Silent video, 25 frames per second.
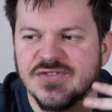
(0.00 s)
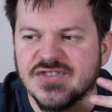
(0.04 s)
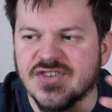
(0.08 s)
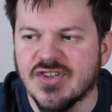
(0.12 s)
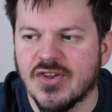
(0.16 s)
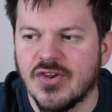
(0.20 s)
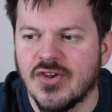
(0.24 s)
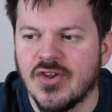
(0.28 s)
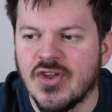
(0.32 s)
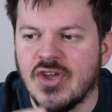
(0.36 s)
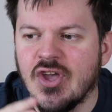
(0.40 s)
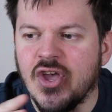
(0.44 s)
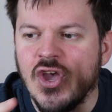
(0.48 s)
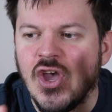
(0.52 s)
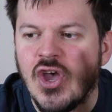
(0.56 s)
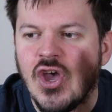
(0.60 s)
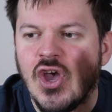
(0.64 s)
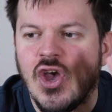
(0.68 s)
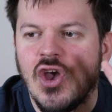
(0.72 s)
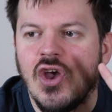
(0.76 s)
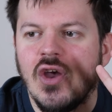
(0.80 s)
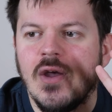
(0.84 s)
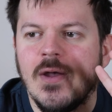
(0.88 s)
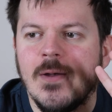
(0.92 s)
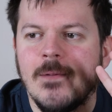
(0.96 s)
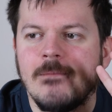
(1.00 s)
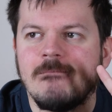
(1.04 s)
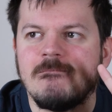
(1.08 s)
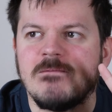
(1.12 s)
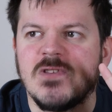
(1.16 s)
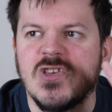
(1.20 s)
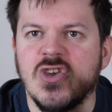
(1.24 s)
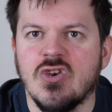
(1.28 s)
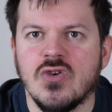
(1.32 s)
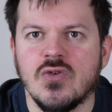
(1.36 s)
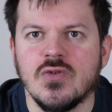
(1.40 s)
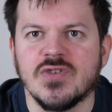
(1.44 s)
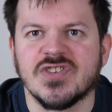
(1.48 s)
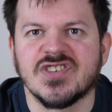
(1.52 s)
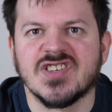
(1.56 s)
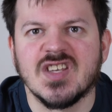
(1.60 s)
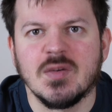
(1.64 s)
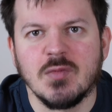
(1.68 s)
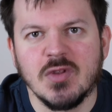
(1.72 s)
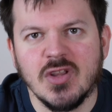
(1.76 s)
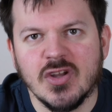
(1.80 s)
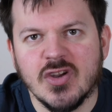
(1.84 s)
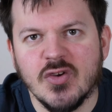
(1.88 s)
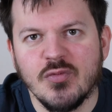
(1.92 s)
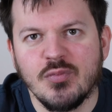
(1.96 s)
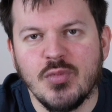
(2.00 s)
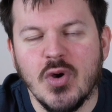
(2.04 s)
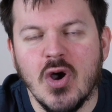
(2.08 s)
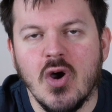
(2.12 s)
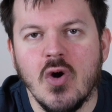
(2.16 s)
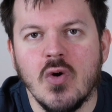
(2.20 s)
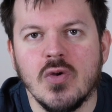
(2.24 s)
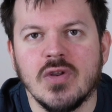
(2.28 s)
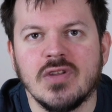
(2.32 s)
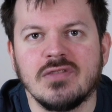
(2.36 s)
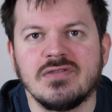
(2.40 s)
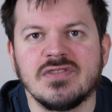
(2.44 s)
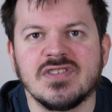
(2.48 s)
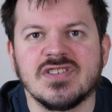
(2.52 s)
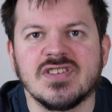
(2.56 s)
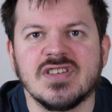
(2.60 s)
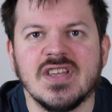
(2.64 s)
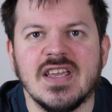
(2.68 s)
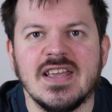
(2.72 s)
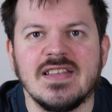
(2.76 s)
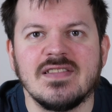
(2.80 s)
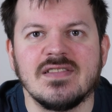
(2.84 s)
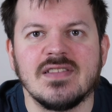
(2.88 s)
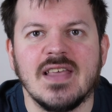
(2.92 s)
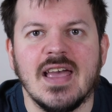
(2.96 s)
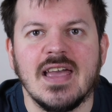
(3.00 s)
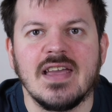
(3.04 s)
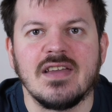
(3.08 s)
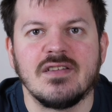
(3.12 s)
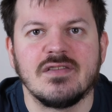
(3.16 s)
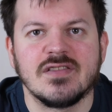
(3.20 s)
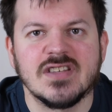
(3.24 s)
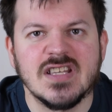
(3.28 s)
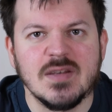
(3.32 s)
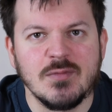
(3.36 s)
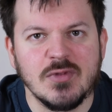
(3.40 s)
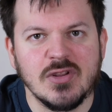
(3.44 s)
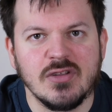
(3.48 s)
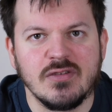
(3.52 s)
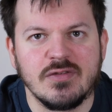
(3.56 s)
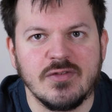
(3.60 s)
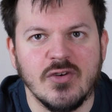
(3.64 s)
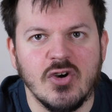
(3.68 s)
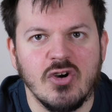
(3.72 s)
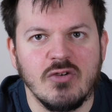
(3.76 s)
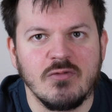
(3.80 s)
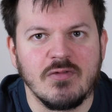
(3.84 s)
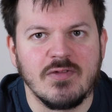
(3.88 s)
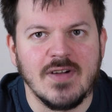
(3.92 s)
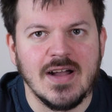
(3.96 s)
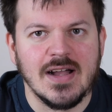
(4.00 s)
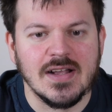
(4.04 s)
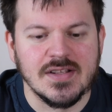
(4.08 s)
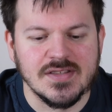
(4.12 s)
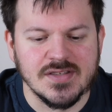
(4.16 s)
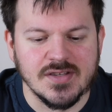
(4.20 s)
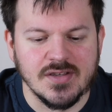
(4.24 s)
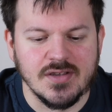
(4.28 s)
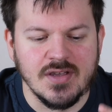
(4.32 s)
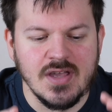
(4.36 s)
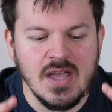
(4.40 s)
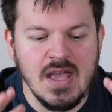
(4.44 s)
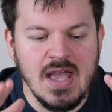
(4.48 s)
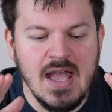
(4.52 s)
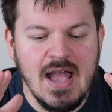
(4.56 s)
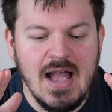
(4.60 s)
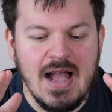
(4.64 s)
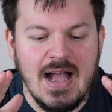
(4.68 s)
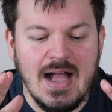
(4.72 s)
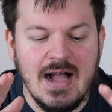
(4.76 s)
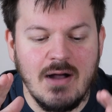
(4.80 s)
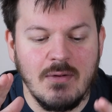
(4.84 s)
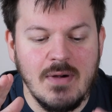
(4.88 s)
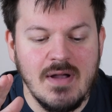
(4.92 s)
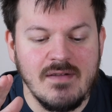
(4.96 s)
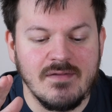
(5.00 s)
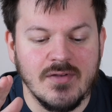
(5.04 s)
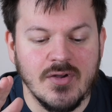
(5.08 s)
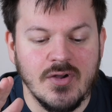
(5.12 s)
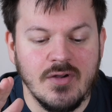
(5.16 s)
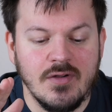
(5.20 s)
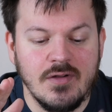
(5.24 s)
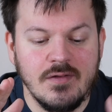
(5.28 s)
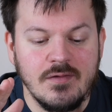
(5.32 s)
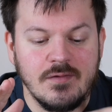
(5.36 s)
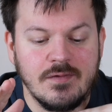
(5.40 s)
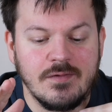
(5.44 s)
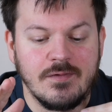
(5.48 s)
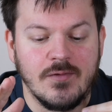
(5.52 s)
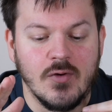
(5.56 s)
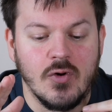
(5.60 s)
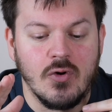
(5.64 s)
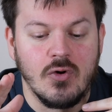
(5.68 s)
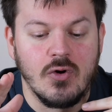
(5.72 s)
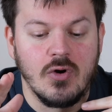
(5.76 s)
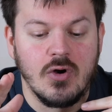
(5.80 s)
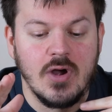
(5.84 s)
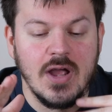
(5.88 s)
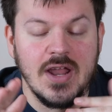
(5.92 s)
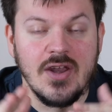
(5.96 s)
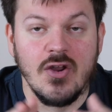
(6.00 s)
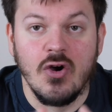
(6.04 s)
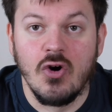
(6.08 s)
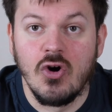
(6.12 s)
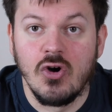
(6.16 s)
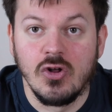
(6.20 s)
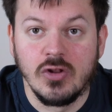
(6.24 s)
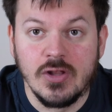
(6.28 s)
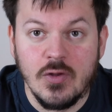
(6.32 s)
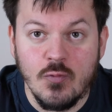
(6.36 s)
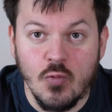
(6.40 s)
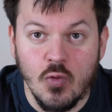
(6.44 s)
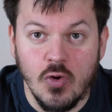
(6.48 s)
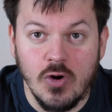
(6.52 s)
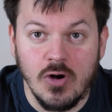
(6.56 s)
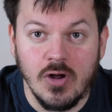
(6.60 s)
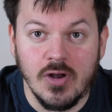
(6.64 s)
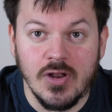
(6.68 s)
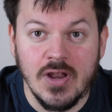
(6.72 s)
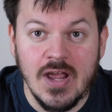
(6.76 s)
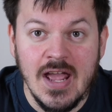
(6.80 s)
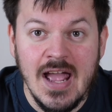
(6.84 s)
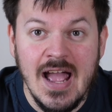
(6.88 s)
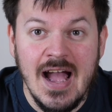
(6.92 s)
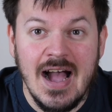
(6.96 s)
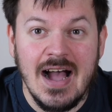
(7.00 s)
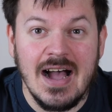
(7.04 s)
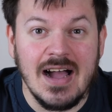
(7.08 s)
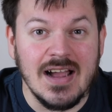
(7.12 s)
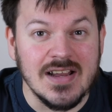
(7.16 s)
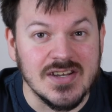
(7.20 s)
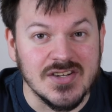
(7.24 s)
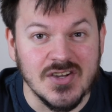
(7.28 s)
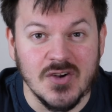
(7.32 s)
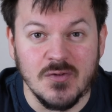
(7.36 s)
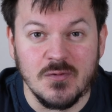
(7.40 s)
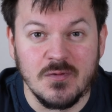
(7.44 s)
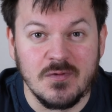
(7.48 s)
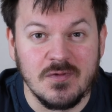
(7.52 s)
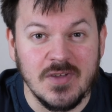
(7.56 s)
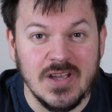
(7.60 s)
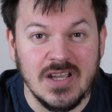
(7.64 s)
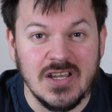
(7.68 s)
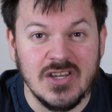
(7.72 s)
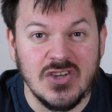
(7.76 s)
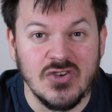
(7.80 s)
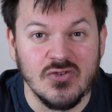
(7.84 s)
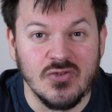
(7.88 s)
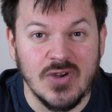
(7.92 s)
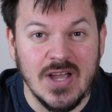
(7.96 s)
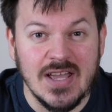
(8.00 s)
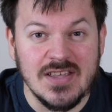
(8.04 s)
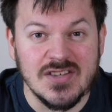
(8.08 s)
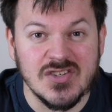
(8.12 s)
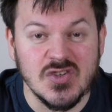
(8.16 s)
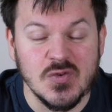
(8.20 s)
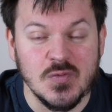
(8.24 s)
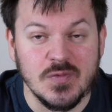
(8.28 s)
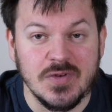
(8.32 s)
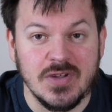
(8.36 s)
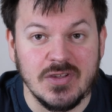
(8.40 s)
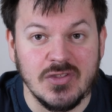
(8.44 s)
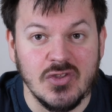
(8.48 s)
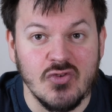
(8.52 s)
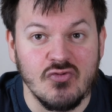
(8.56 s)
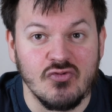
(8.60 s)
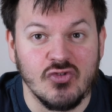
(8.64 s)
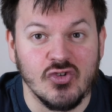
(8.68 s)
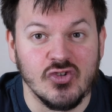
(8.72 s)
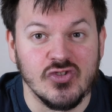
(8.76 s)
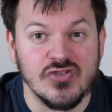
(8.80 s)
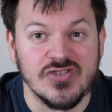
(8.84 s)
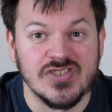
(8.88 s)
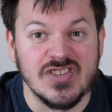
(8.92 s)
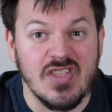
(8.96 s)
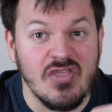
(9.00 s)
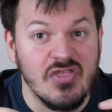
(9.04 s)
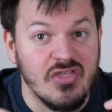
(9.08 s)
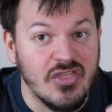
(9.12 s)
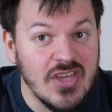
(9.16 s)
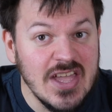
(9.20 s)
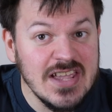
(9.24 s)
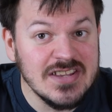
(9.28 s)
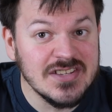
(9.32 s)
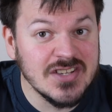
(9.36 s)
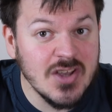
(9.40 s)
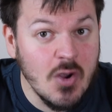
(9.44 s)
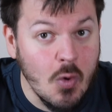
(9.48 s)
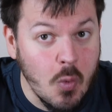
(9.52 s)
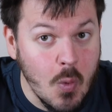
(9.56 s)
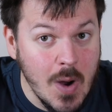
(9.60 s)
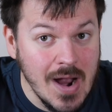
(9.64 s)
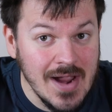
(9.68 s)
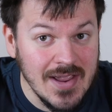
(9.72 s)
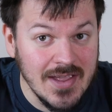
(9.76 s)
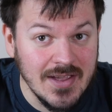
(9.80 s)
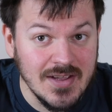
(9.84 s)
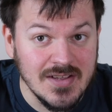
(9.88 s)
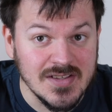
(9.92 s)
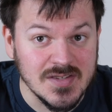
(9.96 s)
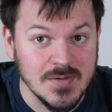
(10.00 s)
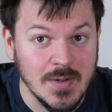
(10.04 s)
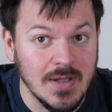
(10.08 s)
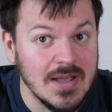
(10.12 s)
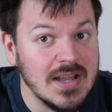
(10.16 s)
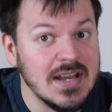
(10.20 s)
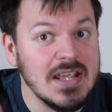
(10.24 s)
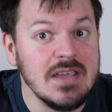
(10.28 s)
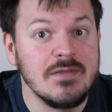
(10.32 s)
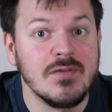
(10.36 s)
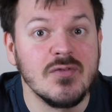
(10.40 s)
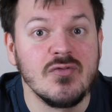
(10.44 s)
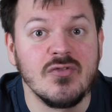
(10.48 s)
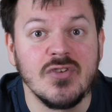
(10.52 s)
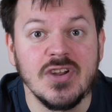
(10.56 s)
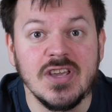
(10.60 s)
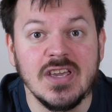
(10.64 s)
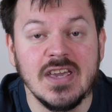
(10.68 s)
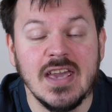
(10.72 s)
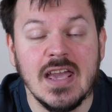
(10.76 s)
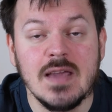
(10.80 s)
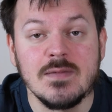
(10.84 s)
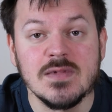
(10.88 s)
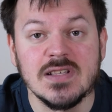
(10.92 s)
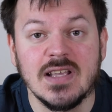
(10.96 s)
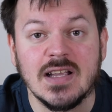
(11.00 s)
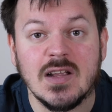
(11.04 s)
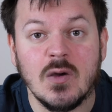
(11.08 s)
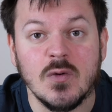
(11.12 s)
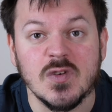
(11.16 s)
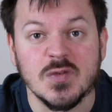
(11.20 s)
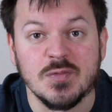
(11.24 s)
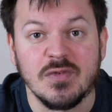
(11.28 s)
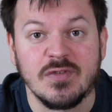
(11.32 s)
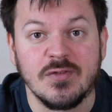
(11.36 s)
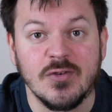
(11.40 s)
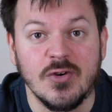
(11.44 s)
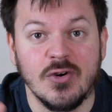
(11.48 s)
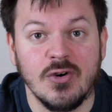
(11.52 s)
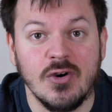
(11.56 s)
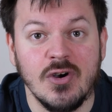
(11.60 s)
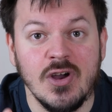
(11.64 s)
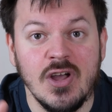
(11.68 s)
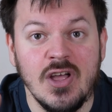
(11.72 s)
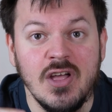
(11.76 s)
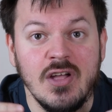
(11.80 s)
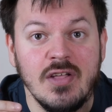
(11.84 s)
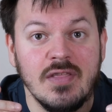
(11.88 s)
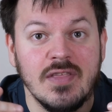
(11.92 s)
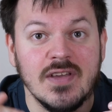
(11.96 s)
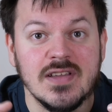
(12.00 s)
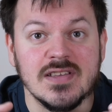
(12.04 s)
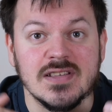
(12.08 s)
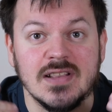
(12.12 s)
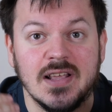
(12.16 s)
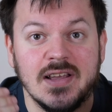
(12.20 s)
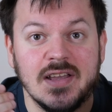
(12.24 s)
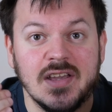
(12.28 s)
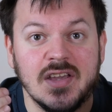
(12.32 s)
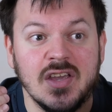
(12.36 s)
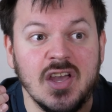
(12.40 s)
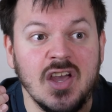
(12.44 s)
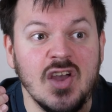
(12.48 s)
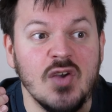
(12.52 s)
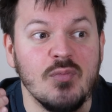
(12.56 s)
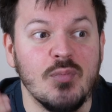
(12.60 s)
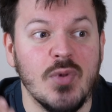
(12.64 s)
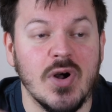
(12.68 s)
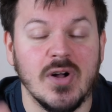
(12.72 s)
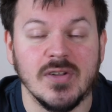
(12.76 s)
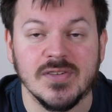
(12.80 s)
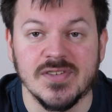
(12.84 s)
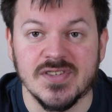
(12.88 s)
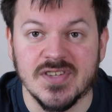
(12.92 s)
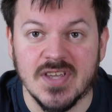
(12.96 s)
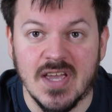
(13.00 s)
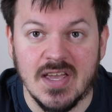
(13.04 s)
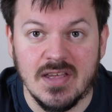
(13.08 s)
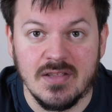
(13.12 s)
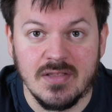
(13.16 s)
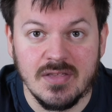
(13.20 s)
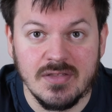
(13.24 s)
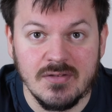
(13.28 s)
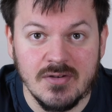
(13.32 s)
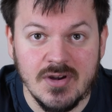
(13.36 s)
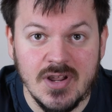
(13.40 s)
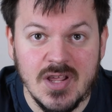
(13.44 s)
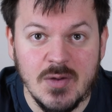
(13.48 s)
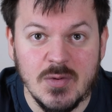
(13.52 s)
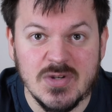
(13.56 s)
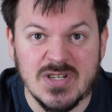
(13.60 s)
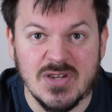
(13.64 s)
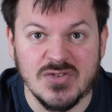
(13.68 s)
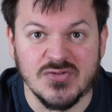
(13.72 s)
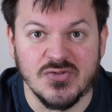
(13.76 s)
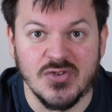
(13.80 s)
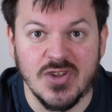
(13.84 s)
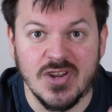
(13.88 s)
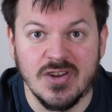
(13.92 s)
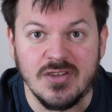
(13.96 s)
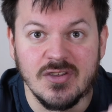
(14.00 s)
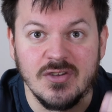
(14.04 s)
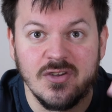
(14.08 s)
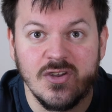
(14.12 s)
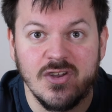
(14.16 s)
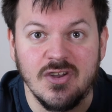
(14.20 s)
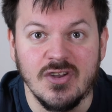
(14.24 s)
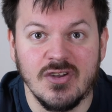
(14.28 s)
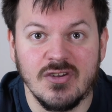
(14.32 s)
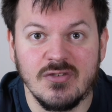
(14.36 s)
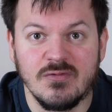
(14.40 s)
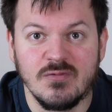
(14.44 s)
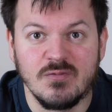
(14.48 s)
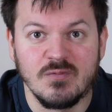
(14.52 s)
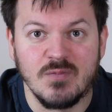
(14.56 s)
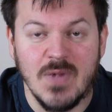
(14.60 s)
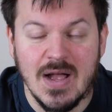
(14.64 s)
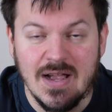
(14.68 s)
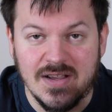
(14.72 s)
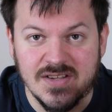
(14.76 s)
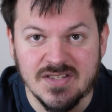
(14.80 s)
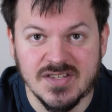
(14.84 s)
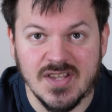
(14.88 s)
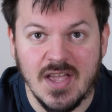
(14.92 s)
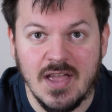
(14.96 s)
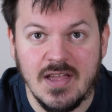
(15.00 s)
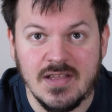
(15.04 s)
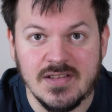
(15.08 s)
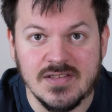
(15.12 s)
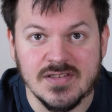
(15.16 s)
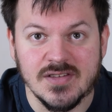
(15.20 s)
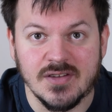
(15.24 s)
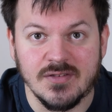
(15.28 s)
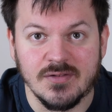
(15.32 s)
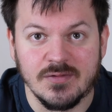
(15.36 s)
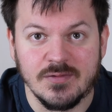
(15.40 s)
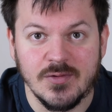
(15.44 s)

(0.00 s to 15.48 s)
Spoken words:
to use similar components in a similar form factor. However, for an all-in-one, I don't think you'll get something that runs this quiet as well. And even running games like I was before, things like Baldur's Gate 3, which I was running at max settings on